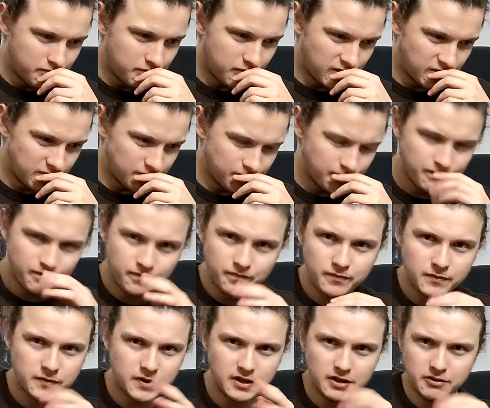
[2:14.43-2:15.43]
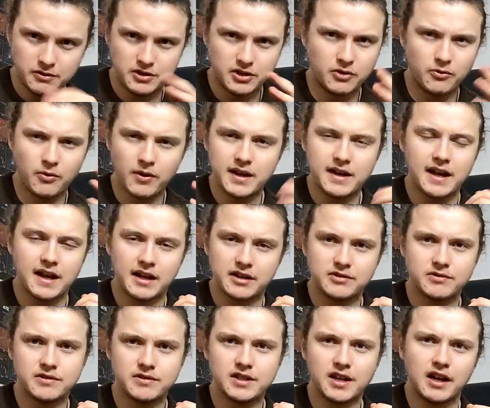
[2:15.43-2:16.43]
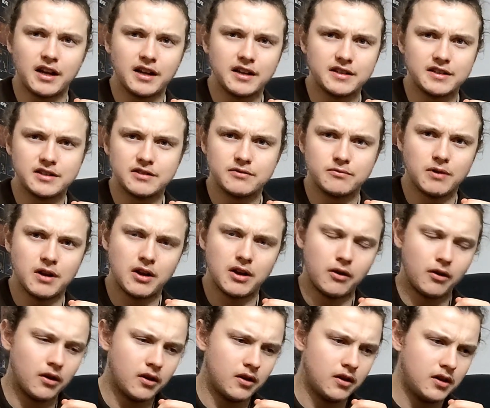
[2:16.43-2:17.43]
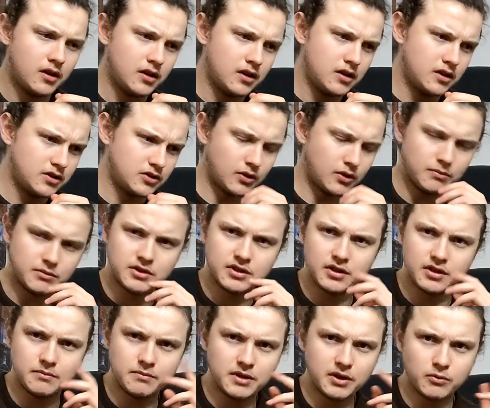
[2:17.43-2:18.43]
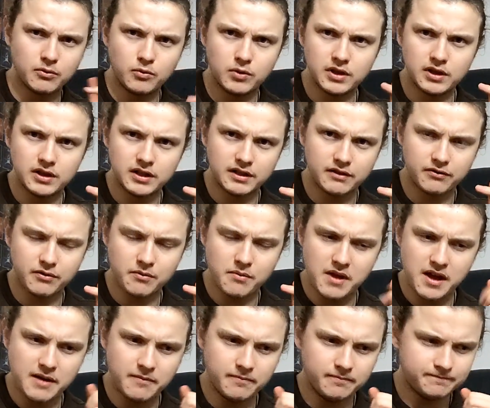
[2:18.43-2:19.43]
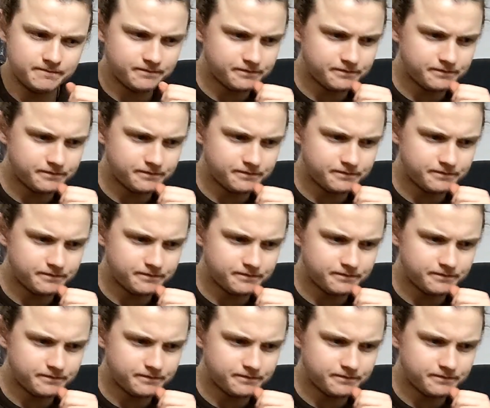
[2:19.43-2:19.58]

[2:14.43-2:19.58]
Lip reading: but it's a great exercise as well. So I'm just going to pick one lick from that,